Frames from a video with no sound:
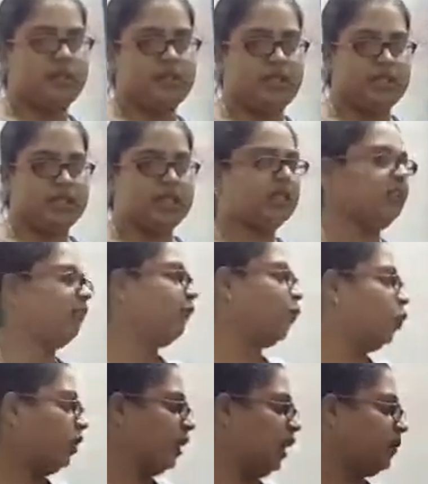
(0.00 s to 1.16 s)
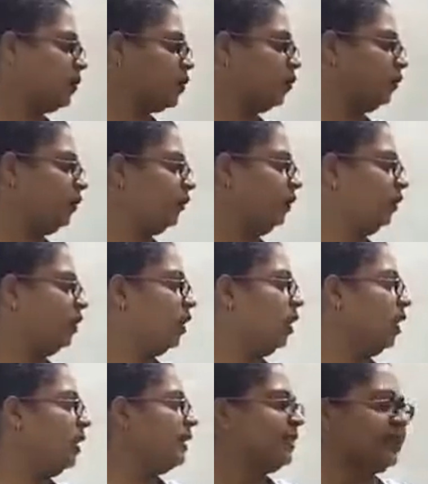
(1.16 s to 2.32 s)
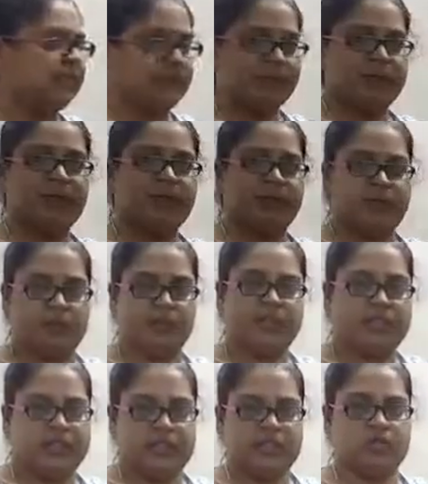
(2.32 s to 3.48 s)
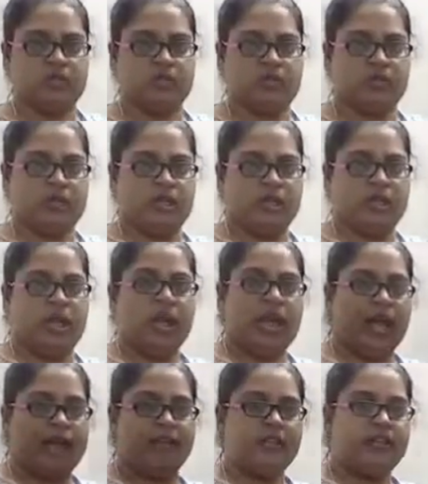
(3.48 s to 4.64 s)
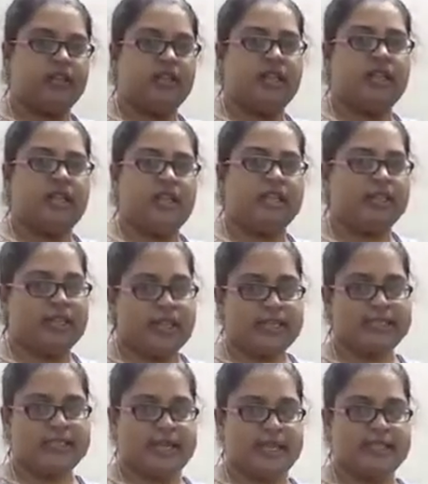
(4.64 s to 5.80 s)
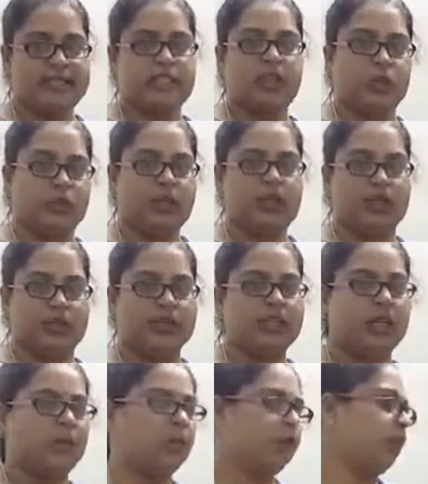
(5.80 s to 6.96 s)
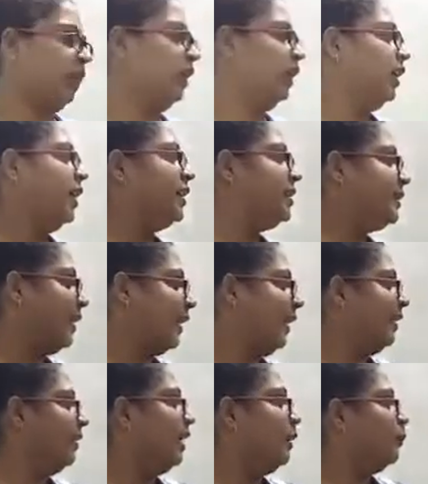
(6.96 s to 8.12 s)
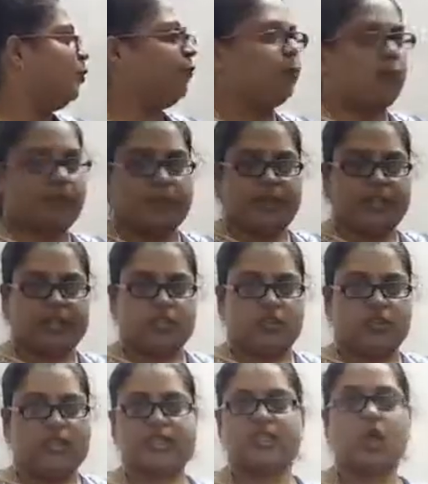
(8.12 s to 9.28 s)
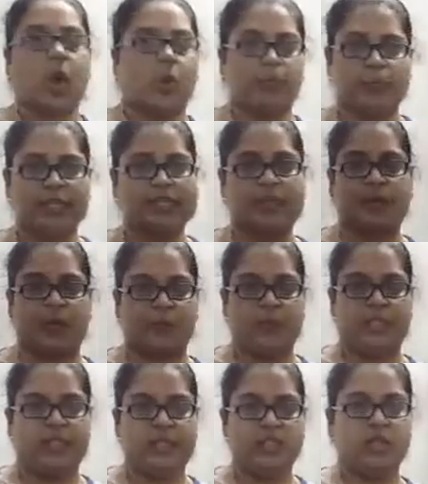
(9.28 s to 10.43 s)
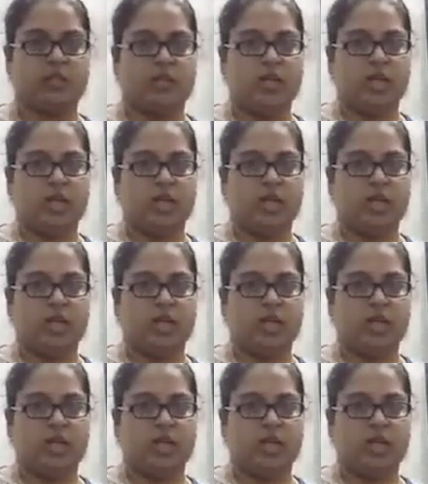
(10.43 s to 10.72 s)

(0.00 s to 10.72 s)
These are the 4 types of simple permanent tissue. And in the next class you will be learning about the second type of permanent tissue, that is complex permanent tissue.